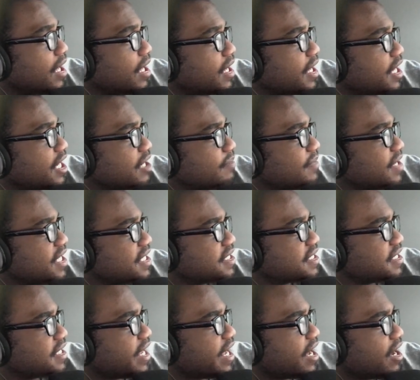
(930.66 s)

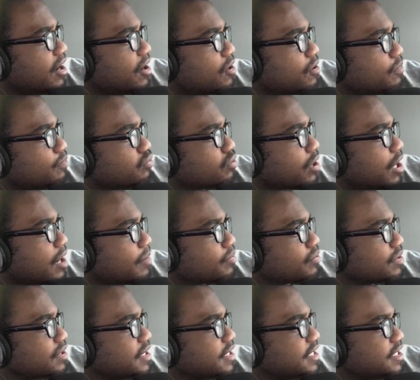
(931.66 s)
Enemies now
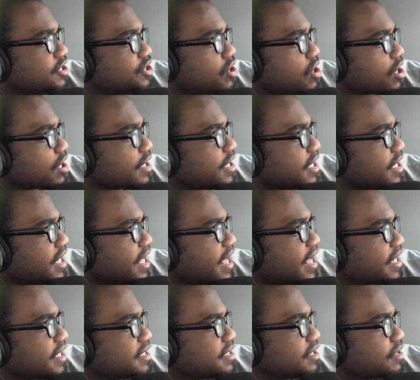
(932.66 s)
properly target
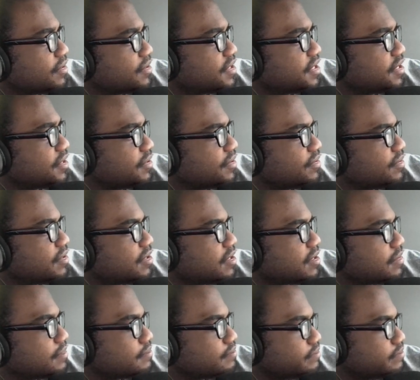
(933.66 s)
exosuits.